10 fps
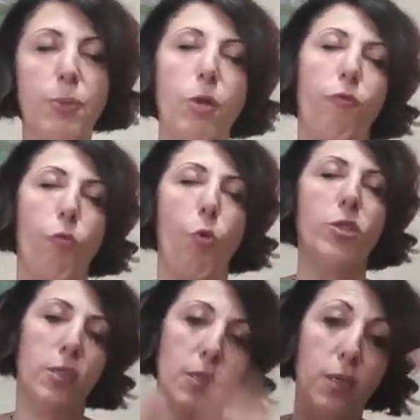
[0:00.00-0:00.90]
but of
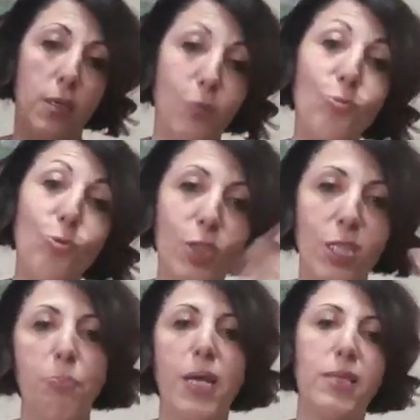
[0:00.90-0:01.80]
course the new
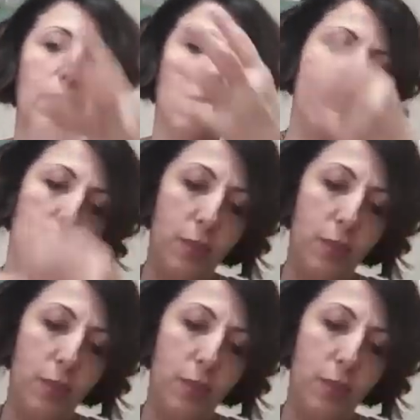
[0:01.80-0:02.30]
SIMPLEX has